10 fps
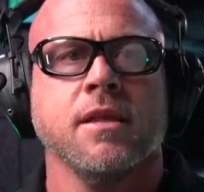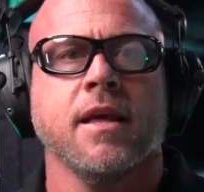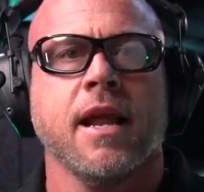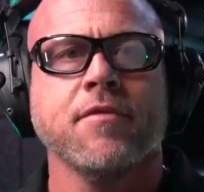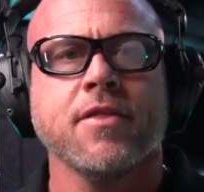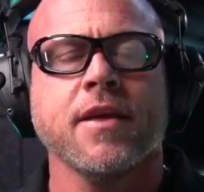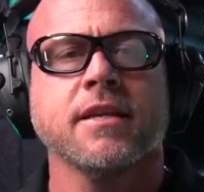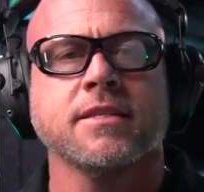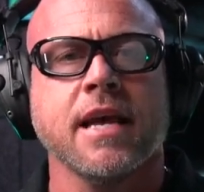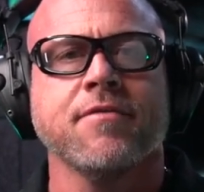that everything
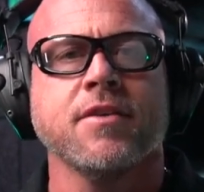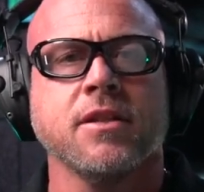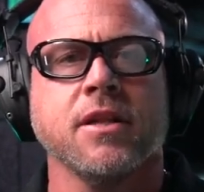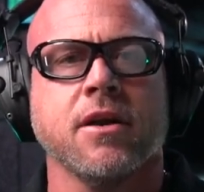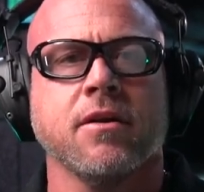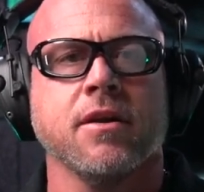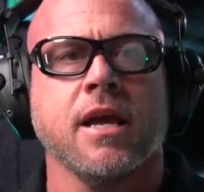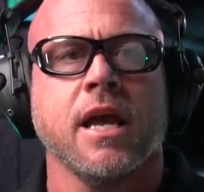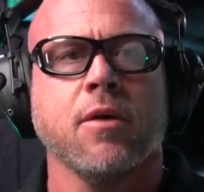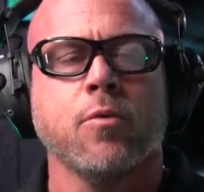is safe and clear
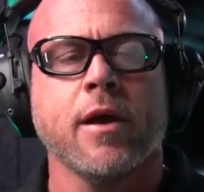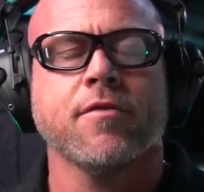and wait